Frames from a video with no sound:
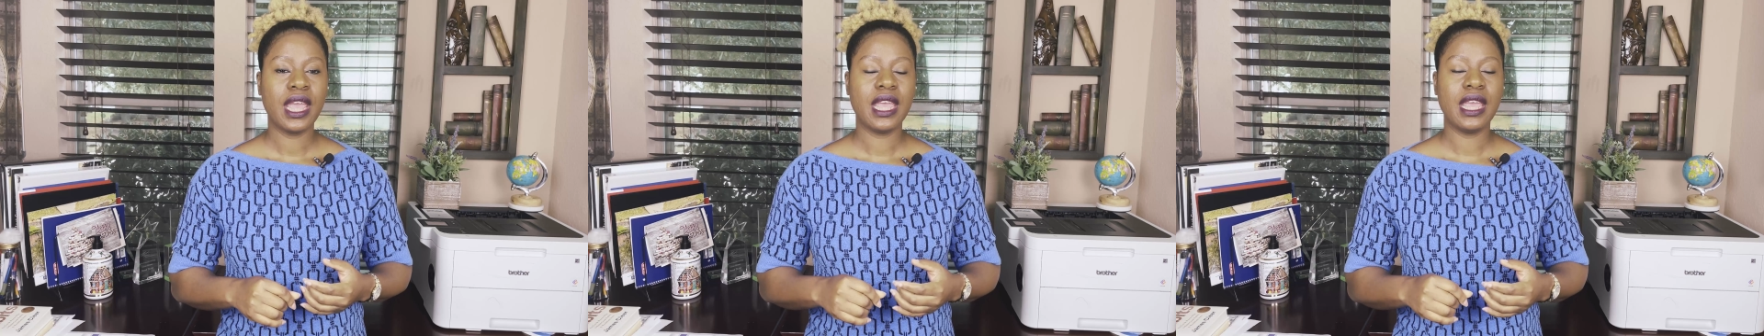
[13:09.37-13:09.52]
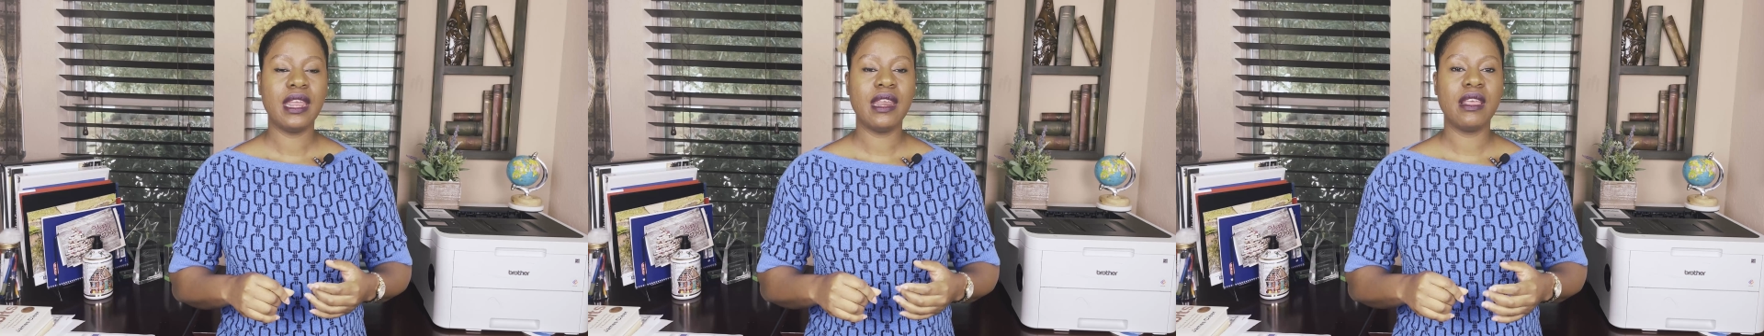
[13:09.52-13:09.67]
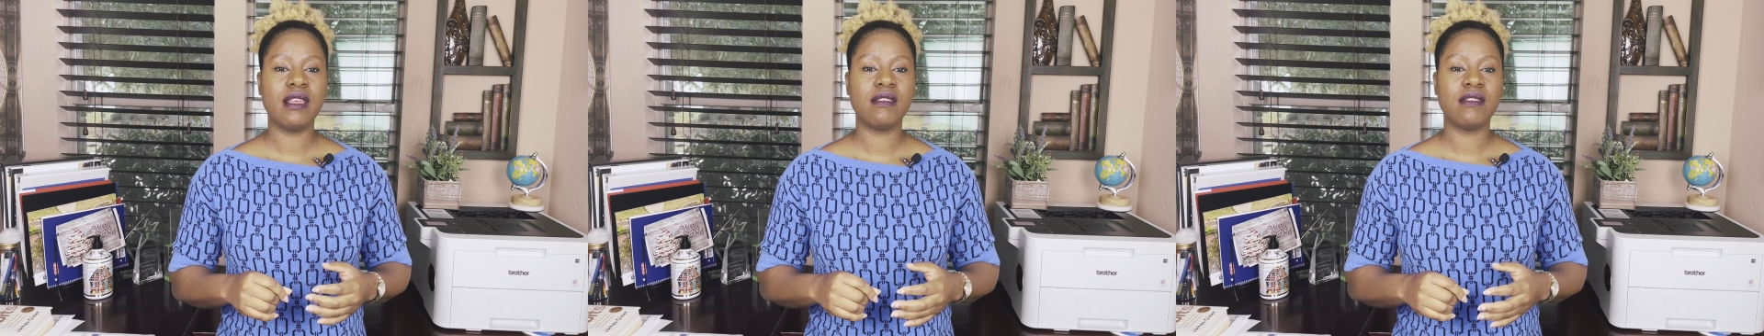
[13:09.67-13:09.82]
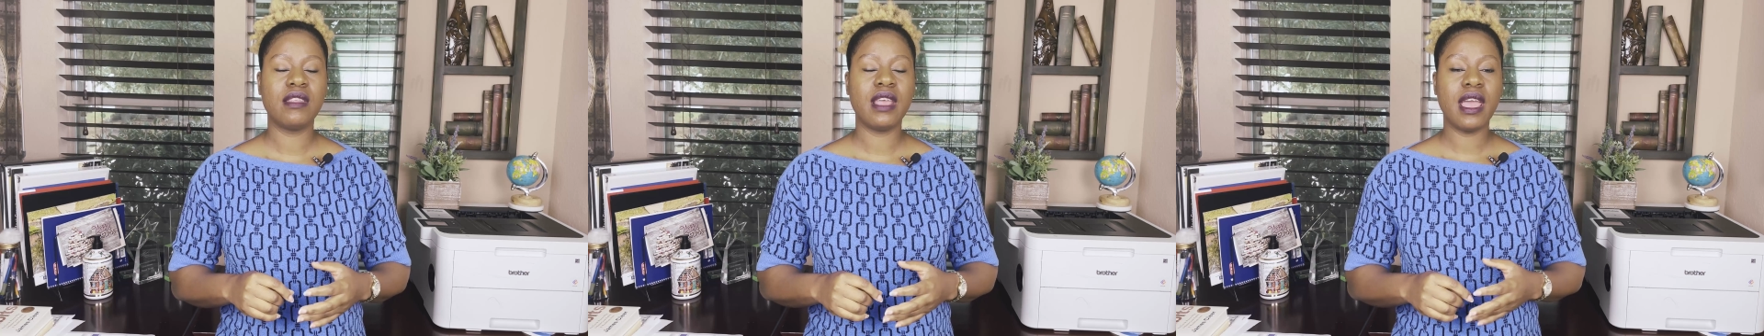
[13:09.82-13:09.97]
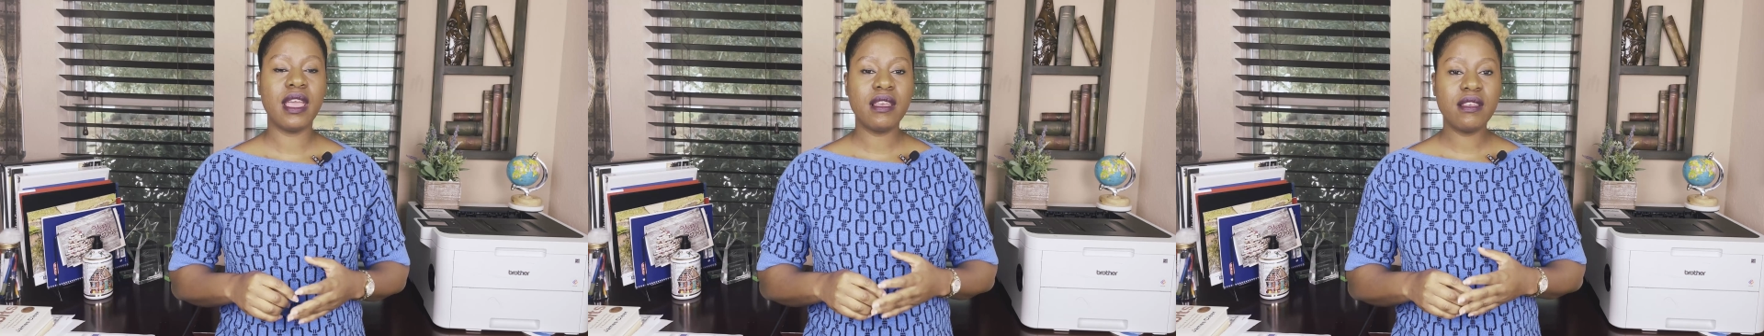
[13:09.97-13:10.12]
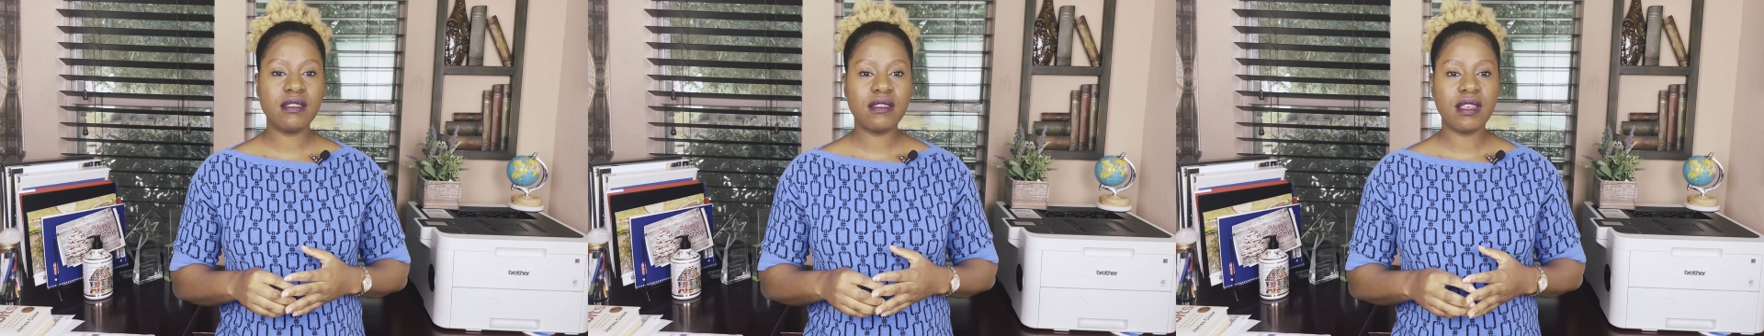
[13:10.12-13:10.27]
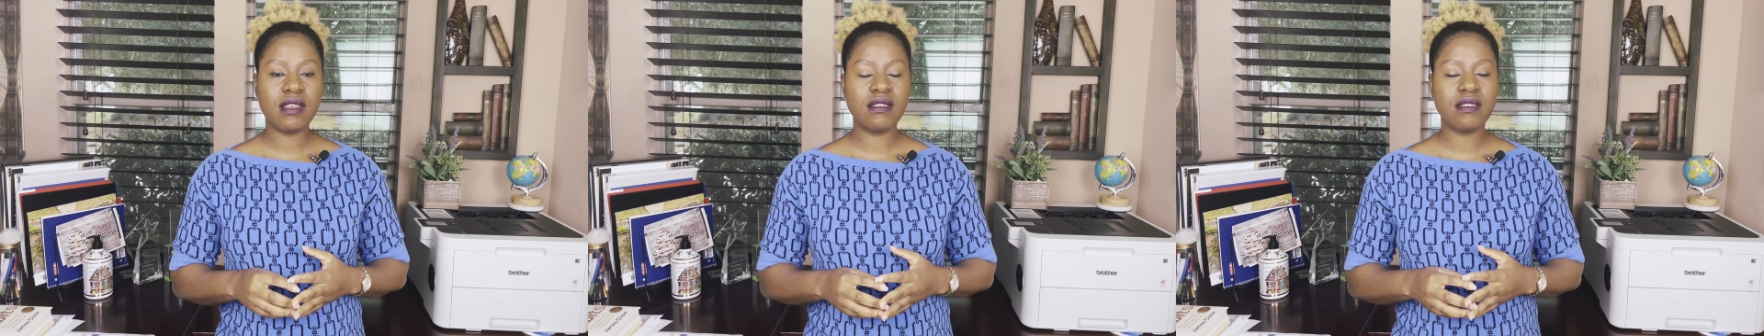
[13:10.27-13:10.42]
There
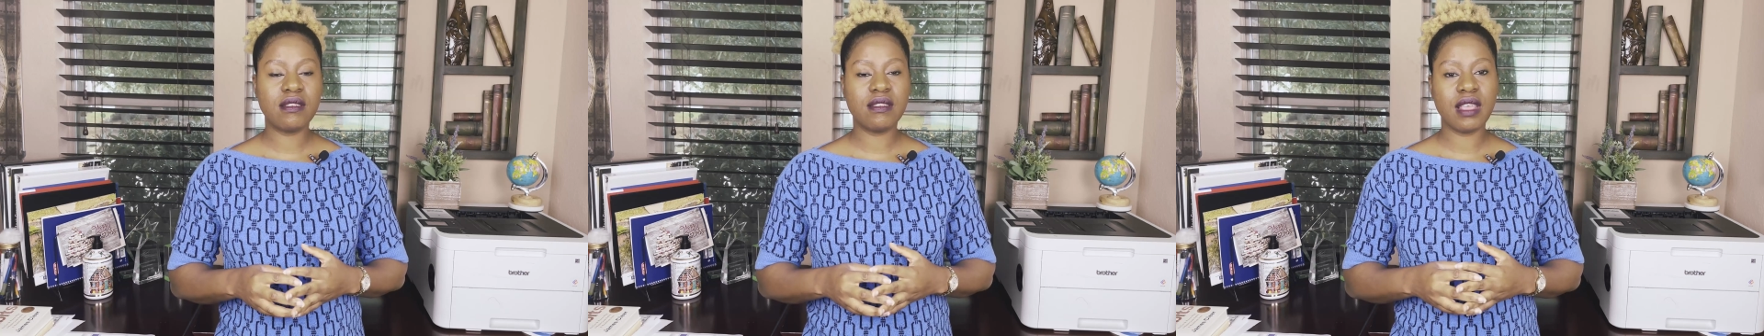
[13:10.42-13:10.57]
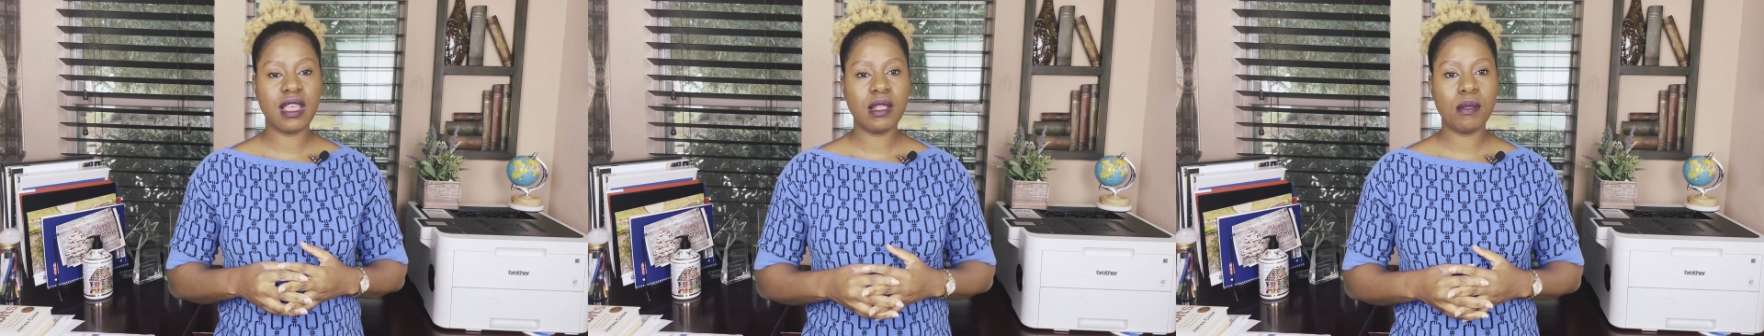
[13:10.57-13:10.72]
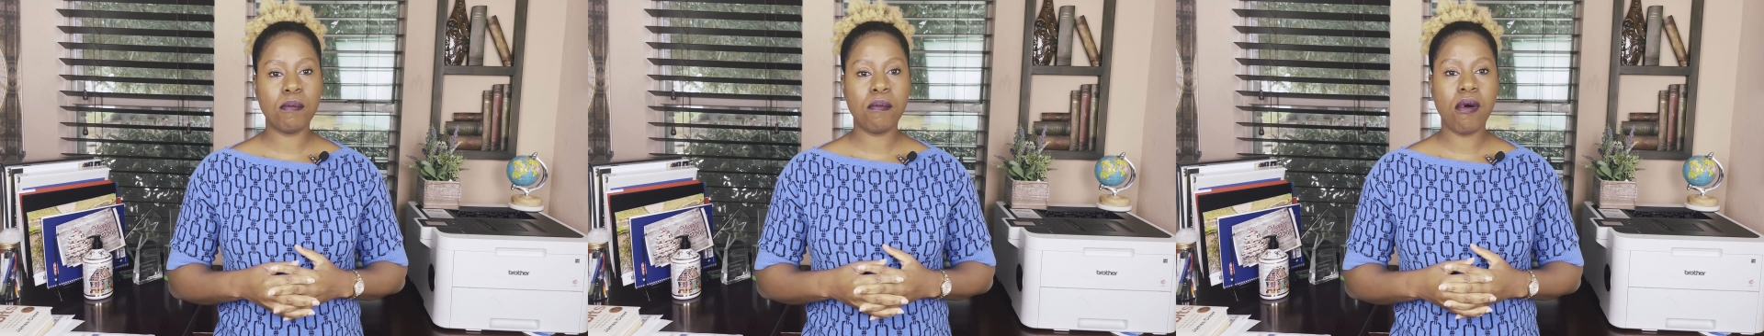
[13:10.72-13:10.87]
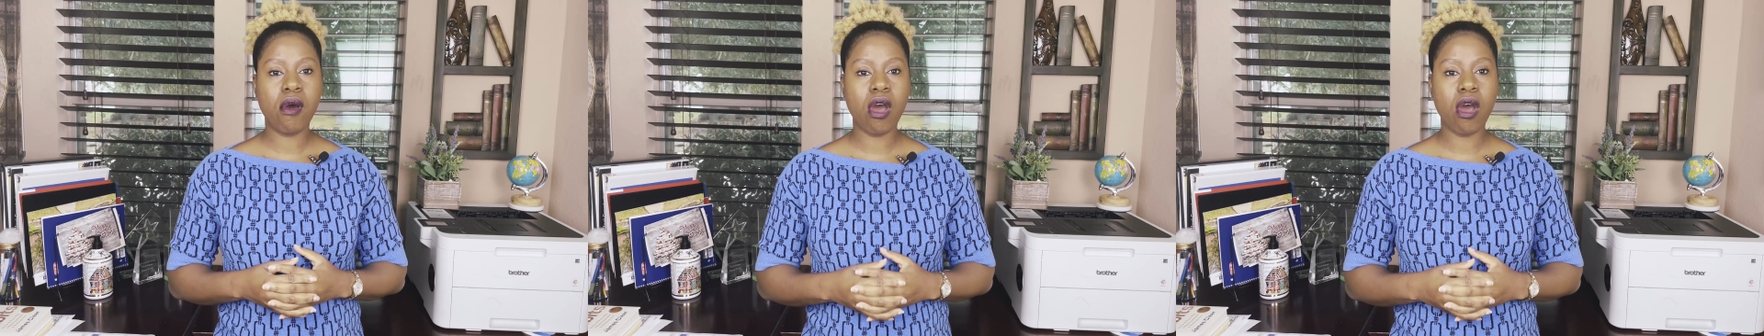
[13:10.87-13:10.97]
is a state